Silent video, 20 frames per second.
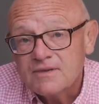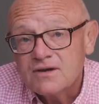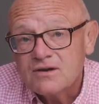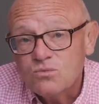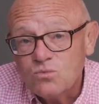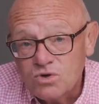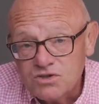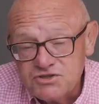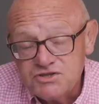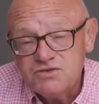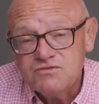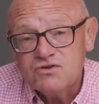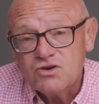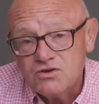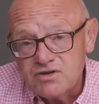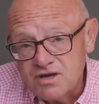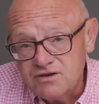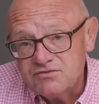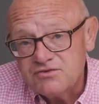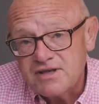Once you've got
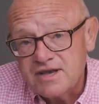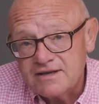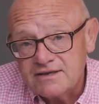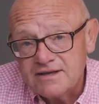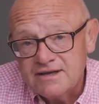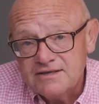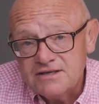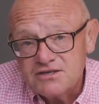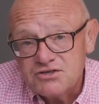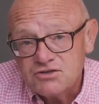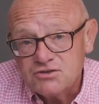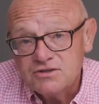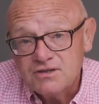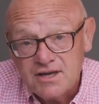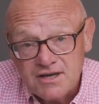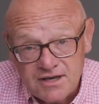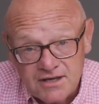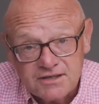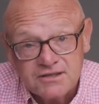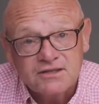over that initial
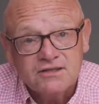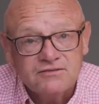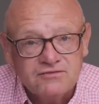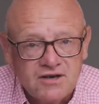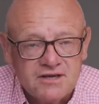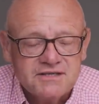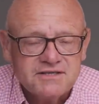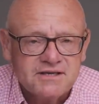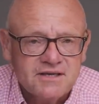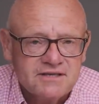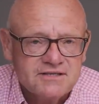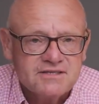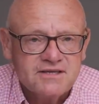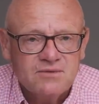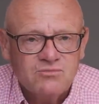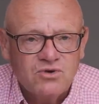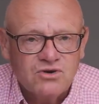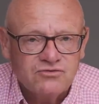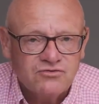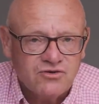hurdle of asking
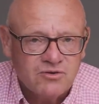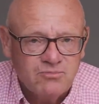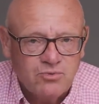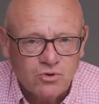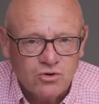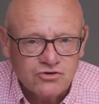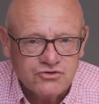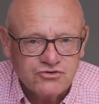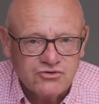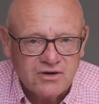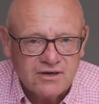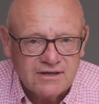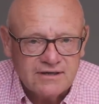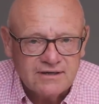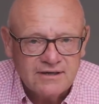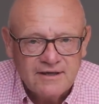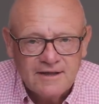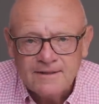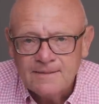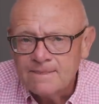someone for a
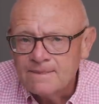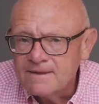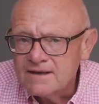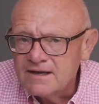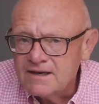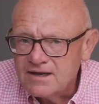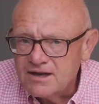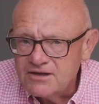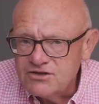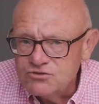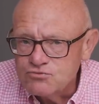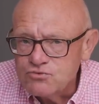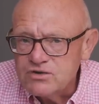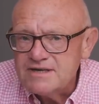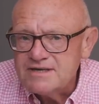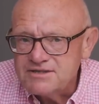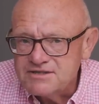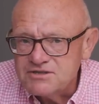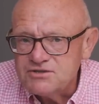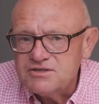portrait, and you
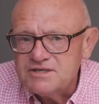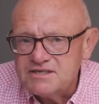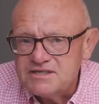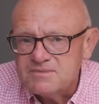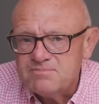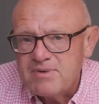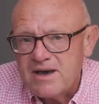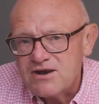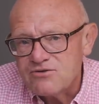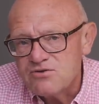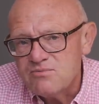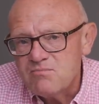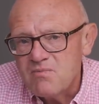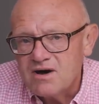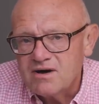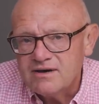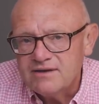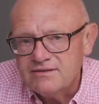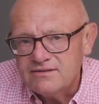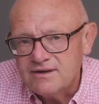really do need to bear in
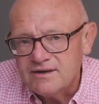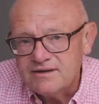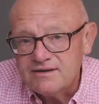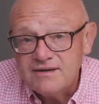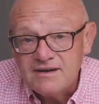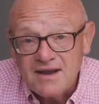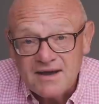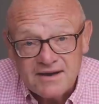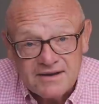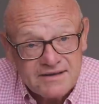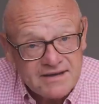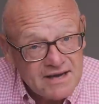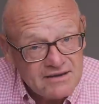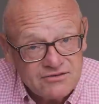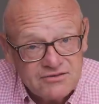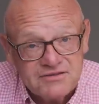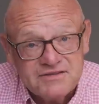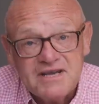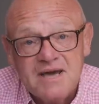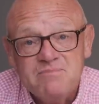mind that 9
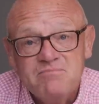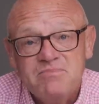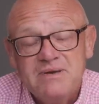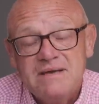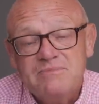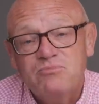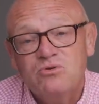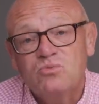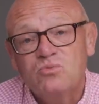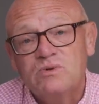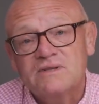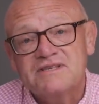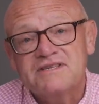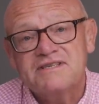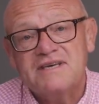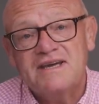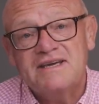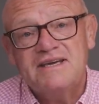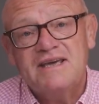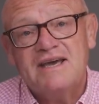out of 10 people will
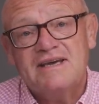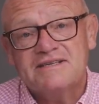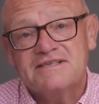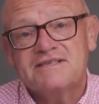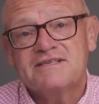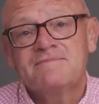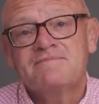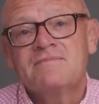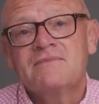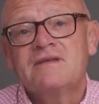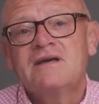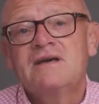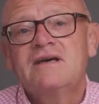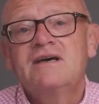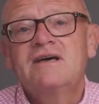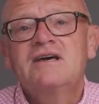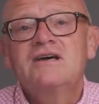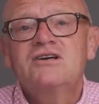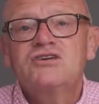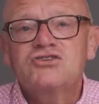say yes,
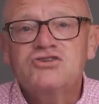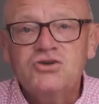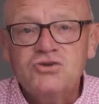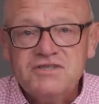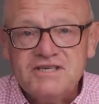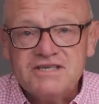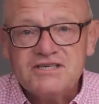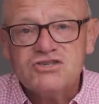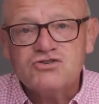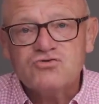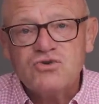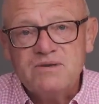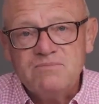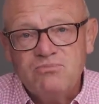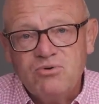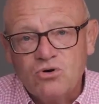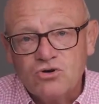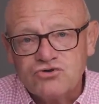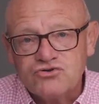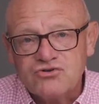shooting street
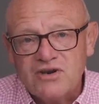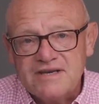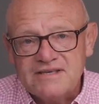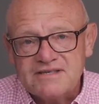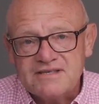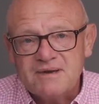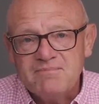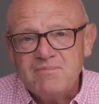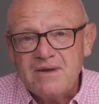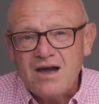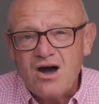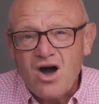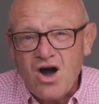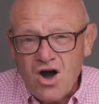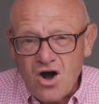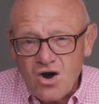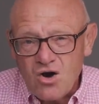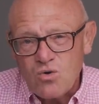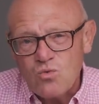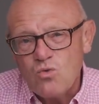portraits can be a
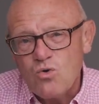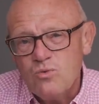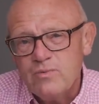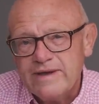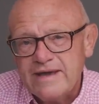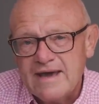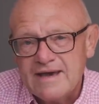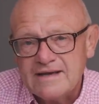heartwarming